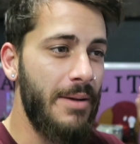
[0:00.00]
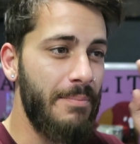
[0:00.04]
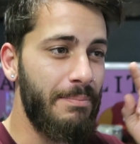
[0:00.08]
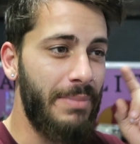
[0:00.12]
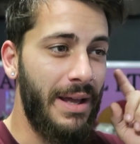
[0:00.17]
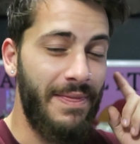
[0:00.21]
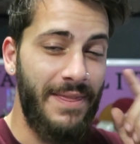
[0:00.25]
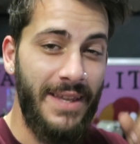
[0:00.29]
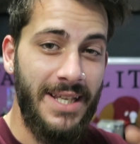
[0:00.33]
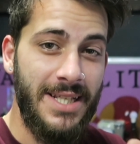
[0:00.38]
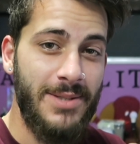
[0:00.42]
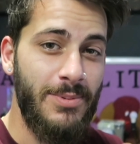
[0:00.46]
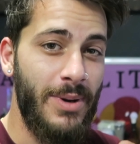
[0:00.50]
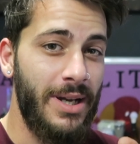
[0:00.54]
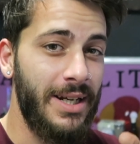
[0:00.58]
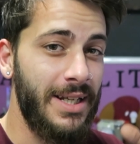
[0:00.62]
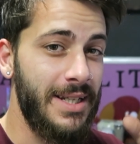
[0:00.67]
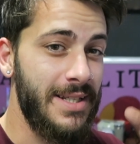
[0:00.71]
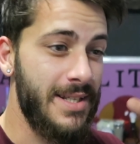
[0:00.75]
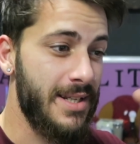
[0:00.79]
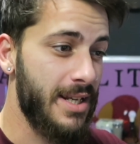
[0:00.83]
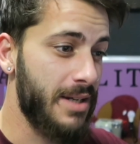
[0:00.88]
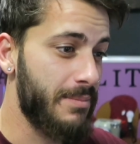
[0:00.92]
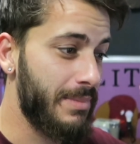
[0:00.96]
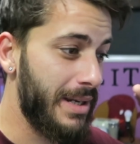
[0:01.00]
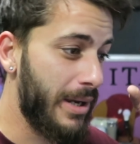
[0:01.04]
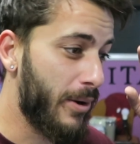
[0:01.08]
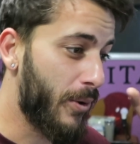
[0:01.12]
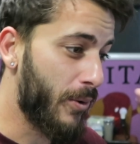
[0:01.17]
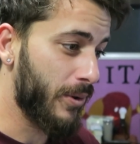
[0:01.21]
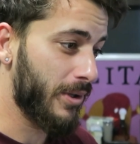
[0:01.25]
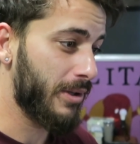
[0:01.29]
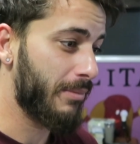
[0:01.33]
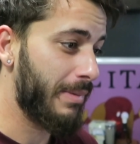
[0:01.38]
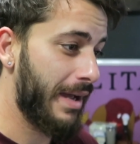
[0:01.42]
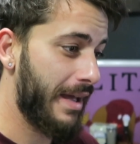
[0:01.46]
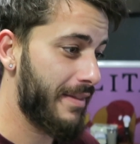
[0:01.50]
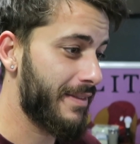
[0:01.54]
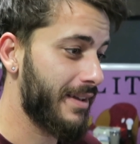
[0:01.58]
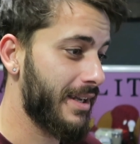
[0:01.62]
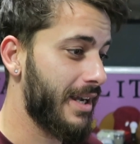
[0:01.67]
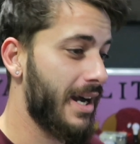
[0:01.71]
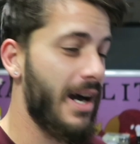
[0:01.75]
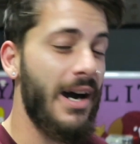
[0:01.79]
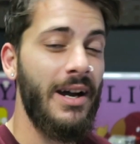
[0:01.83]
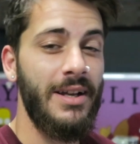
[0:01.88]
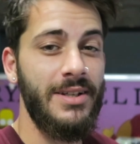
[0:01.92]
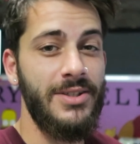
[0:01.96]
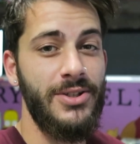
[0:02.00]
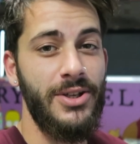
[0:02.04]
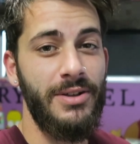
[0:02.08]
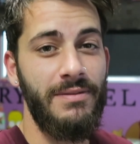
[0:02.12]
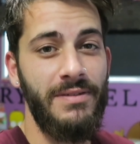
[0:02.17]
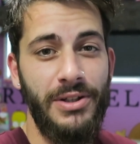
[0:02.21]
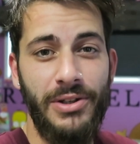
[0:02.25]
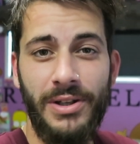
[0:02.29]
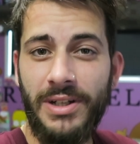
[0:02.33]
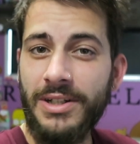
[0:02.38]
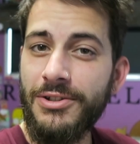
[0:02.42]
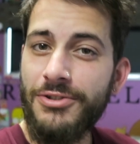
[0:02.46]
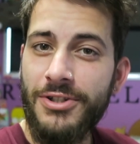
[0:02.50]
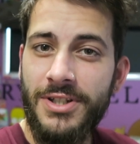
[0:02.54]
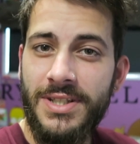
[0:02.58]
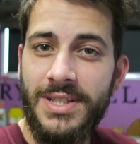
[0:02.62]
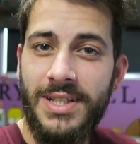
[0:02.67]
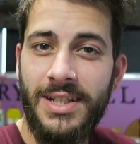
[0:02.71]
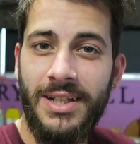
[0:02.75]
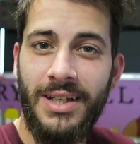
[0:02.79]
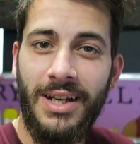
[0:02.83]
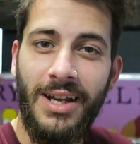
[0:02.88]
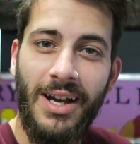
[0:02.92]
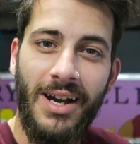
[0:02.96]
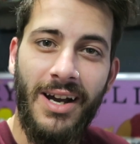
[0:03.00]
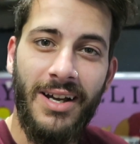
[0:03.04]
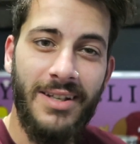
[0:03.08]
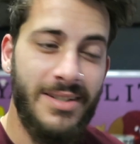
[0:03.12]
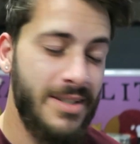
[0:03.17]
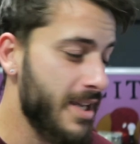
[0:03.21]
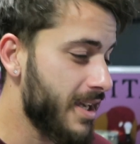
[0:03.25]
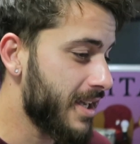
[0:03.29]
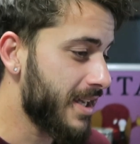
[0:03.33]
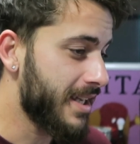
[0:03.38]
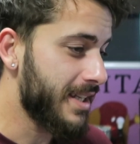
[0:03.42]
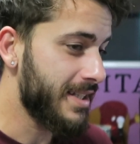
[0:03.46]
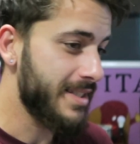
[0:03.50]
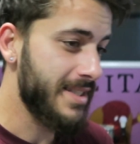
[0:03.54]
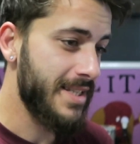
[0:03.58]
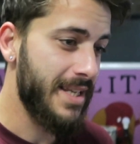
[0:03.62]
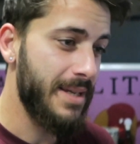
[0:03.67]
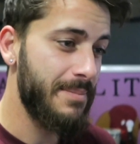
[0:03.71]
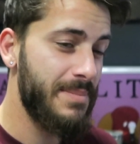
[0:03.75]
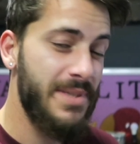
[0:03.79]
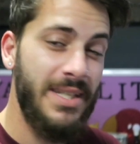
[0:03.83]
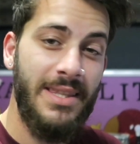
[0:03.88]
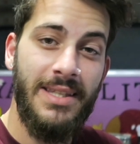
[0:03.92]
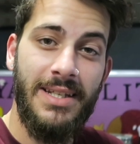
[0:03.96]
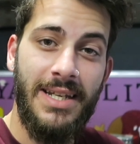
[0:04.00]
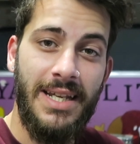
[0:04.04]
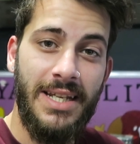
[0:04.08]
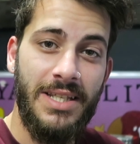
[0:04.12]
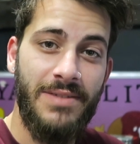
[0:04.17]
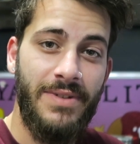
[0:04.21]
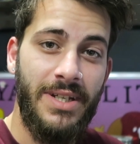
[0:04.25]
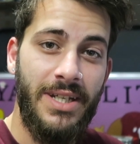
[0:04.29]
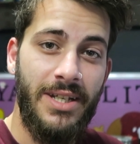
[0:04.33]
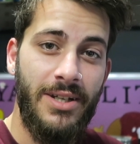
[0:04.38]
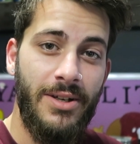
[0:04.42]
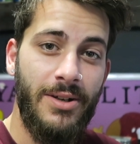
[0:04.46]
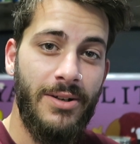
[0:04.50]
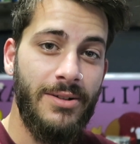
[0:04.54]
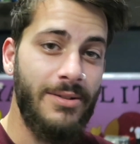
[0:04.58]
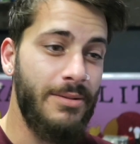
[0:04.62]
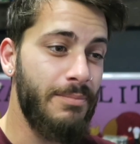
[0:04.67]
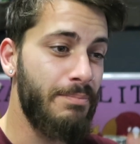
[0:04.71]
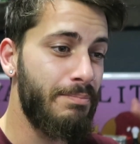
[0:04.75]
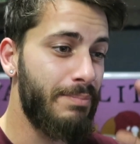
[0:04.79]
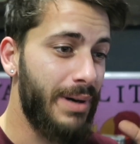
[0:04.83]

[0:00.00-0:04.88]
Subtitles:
But this one is going to be all about the car. So if you're not interested in cars, skip to the next video.